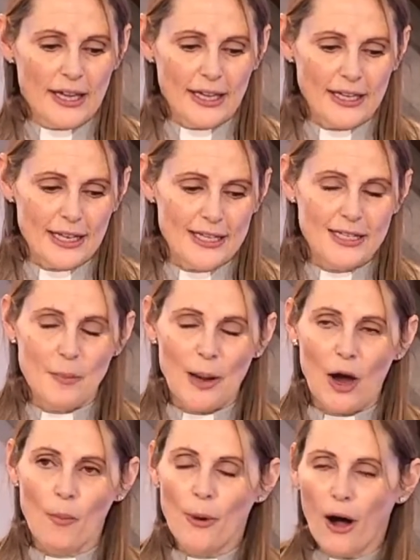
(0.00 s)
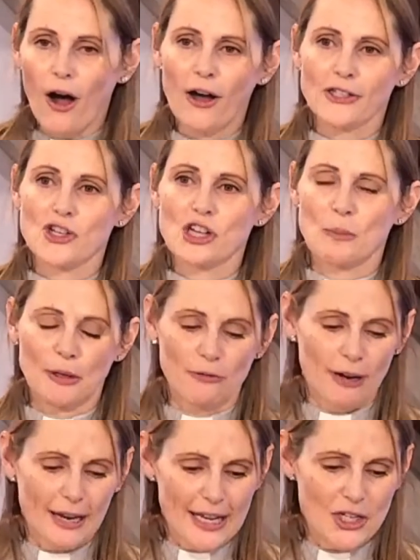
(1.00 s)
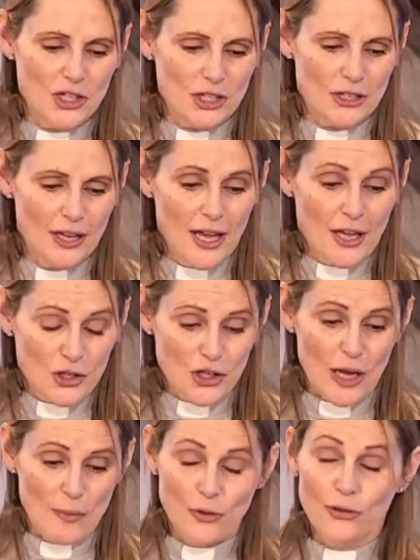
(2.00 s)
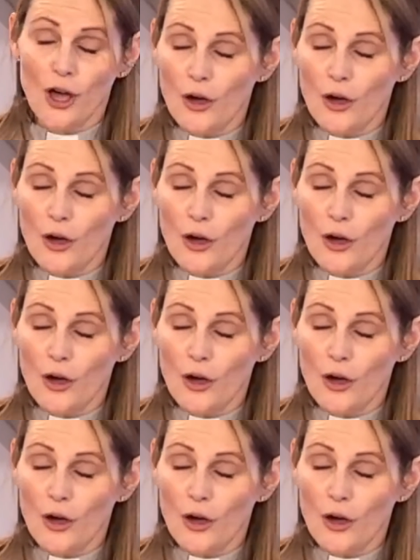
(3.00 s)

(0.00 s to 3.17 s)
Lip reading: It is about partnership in relationship,